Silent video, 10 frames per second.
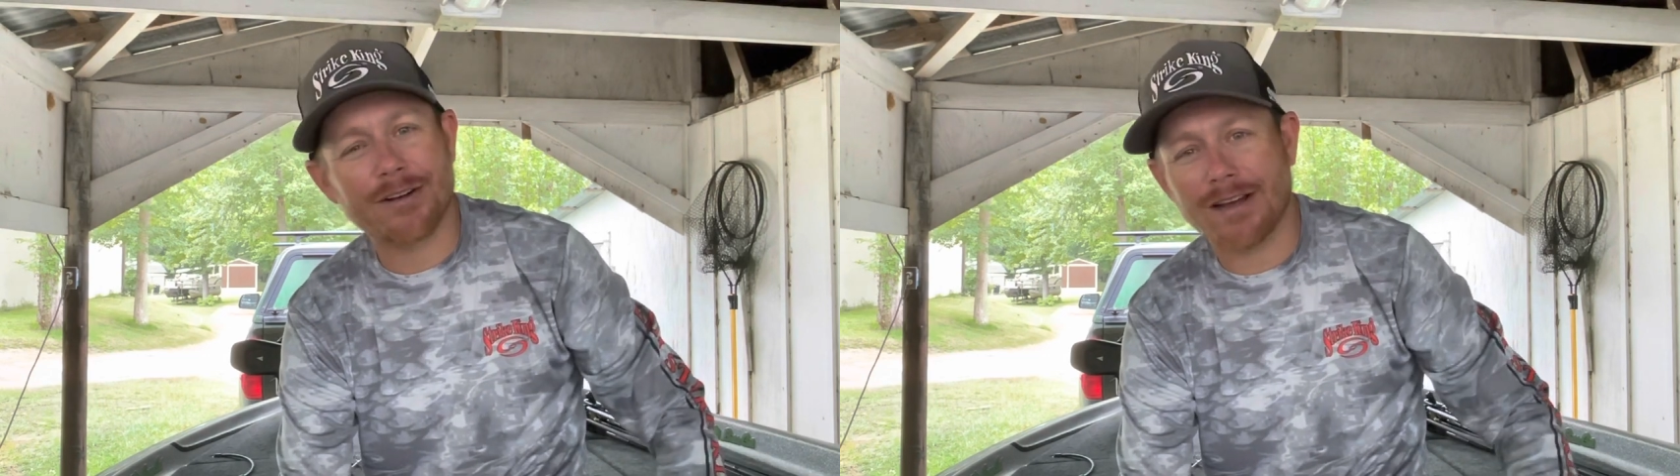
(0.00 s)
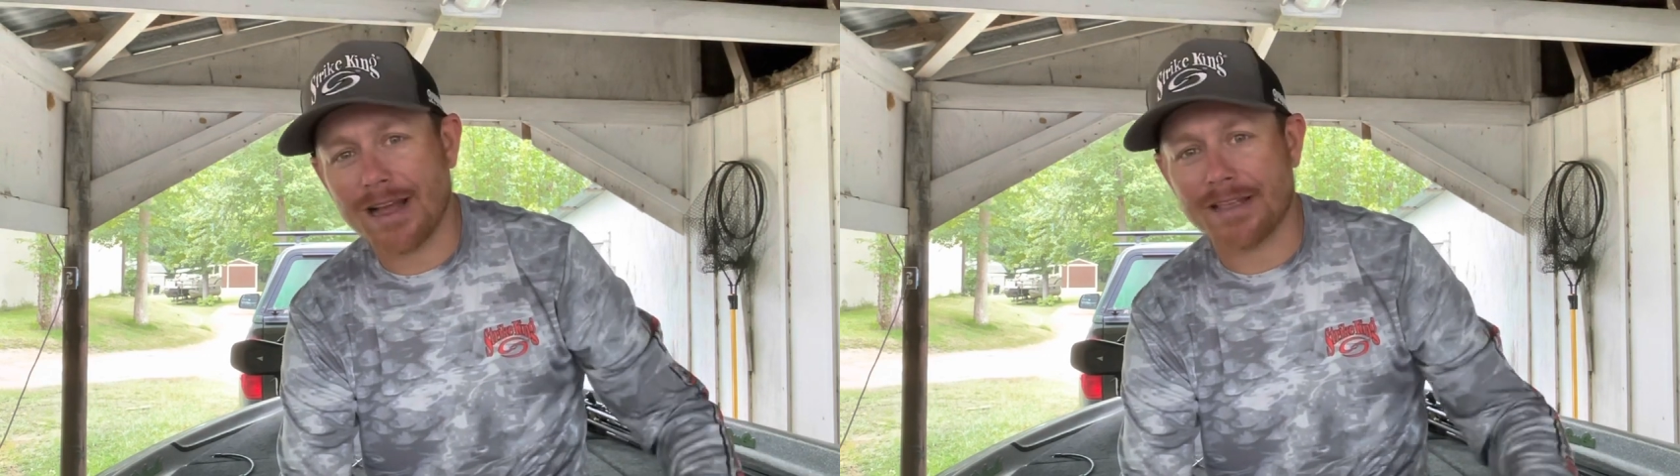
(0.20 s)

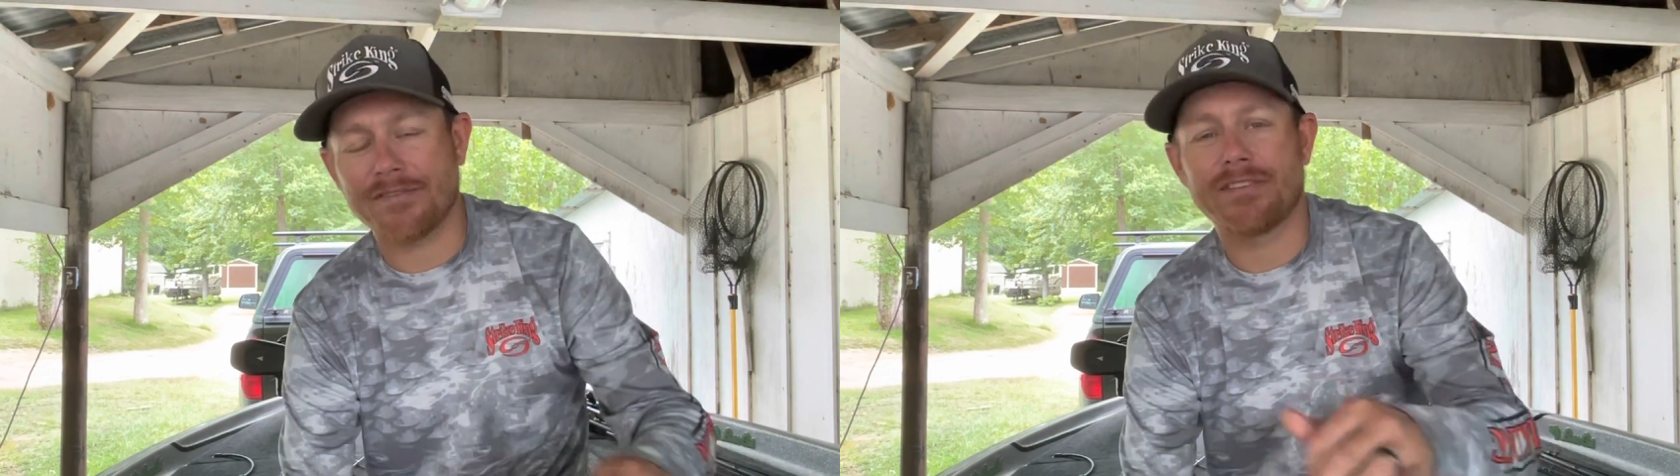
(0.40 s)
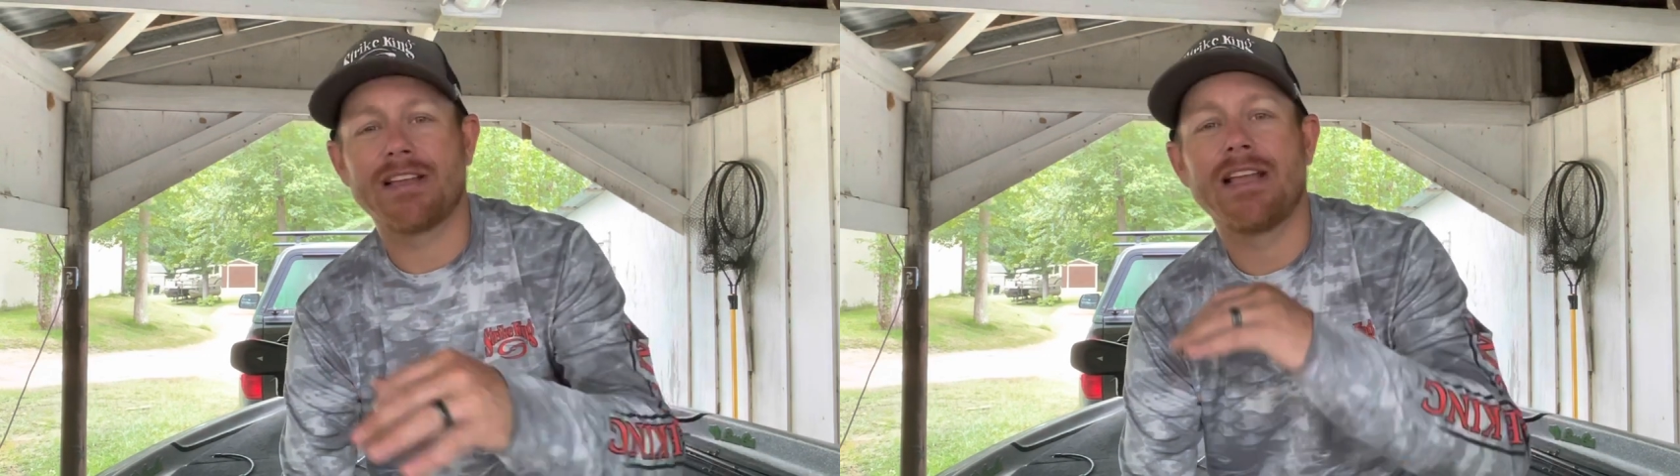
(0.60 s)

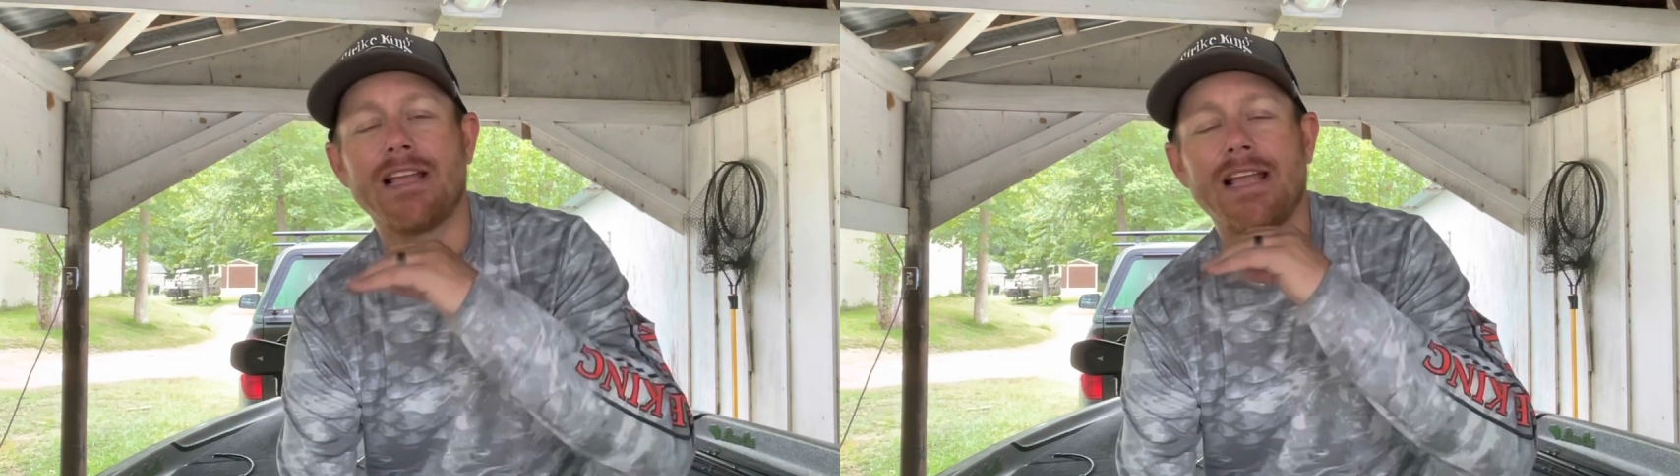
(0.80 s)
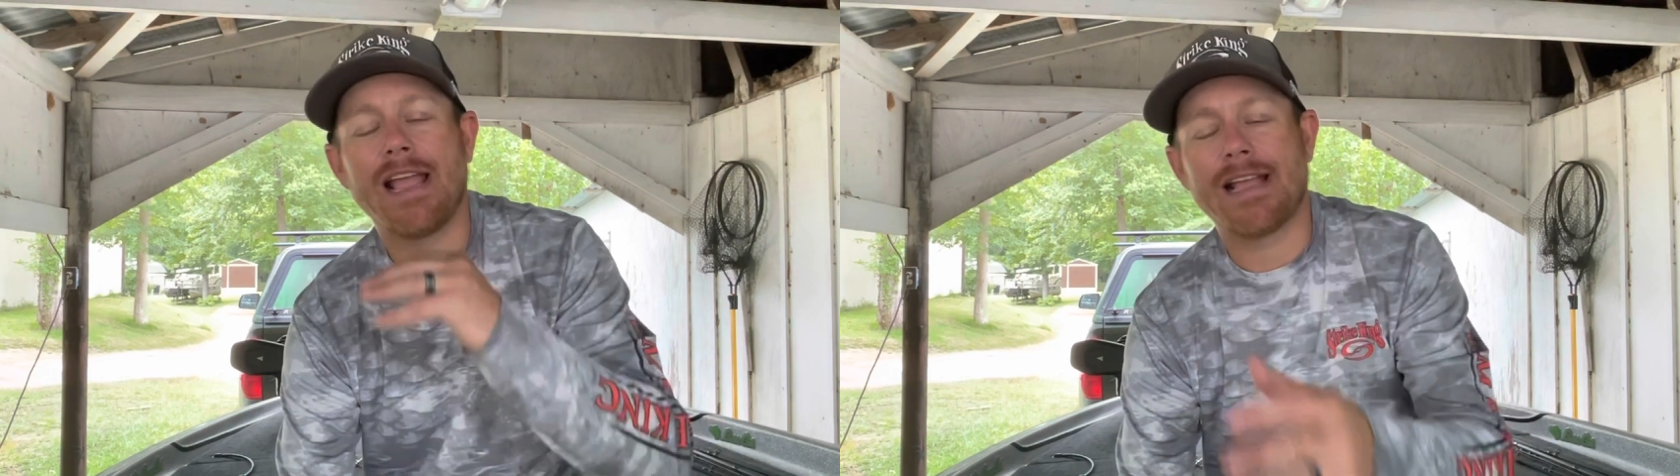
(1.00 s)
life.
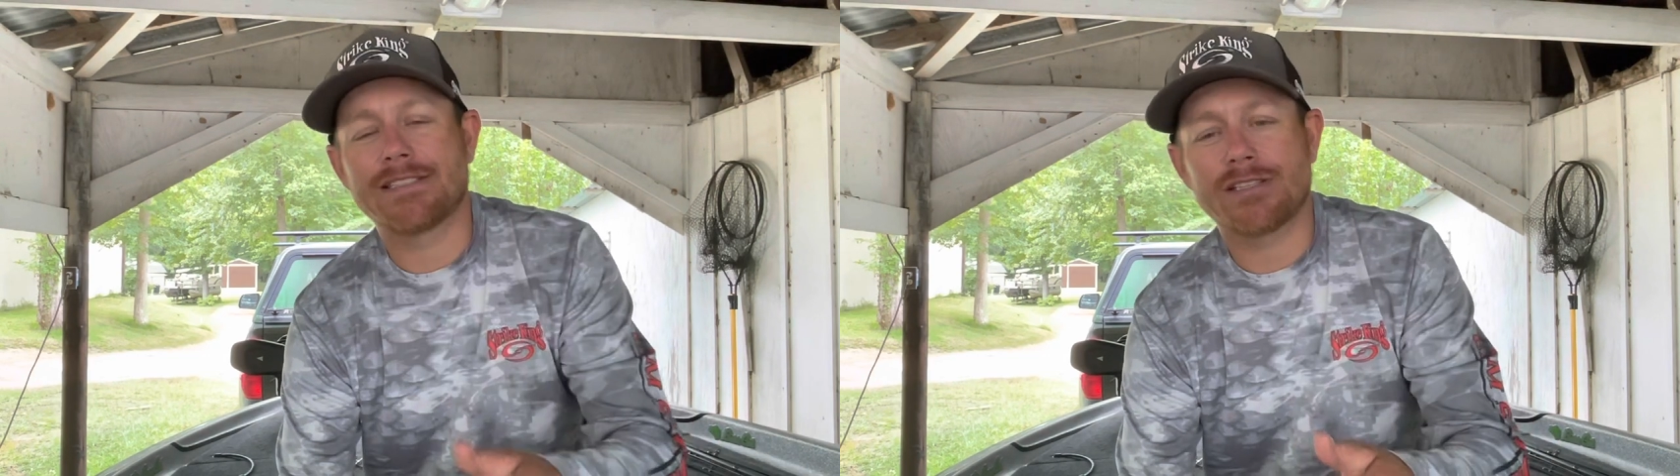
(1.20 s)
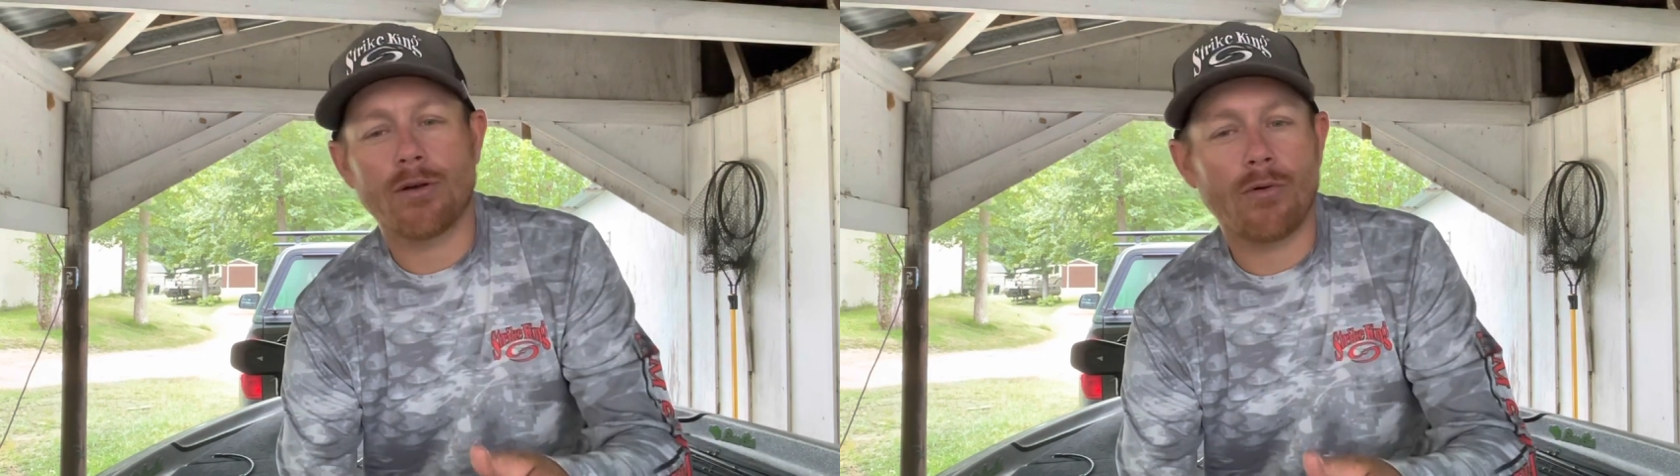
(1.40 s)
And
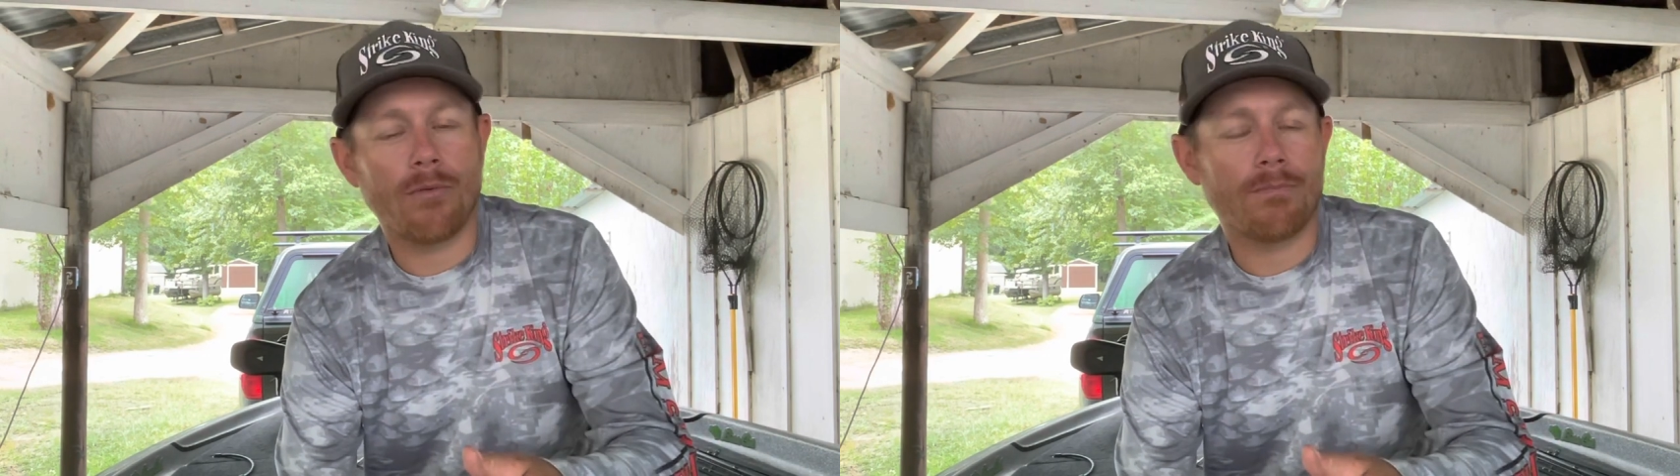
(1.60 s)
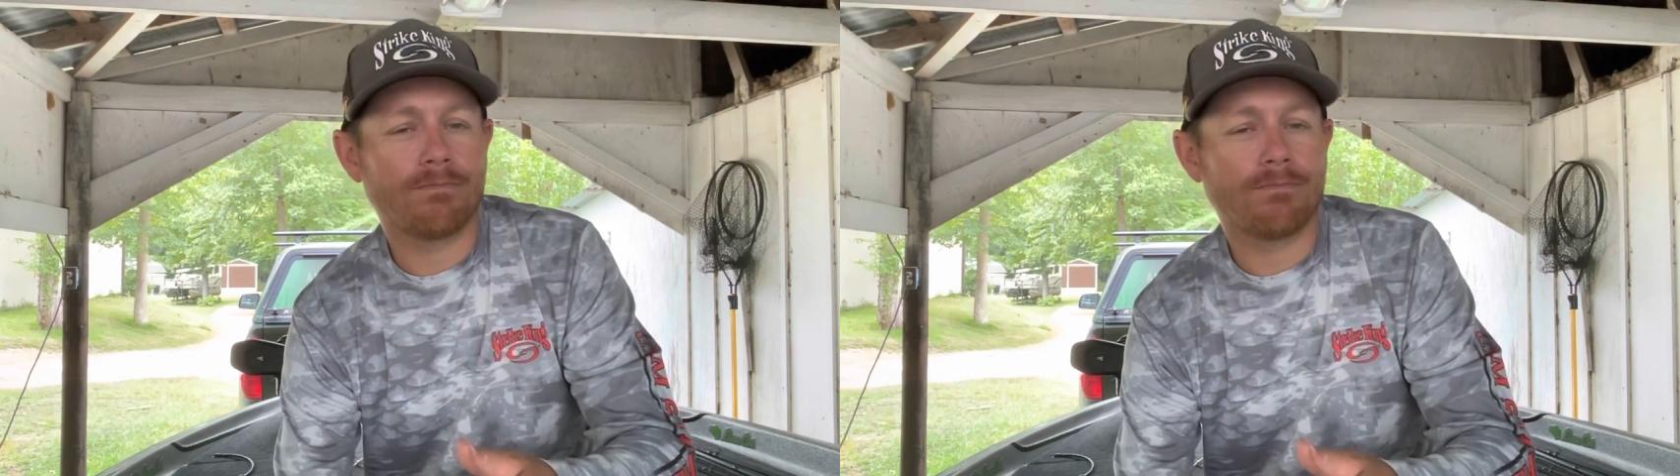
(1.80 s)
so,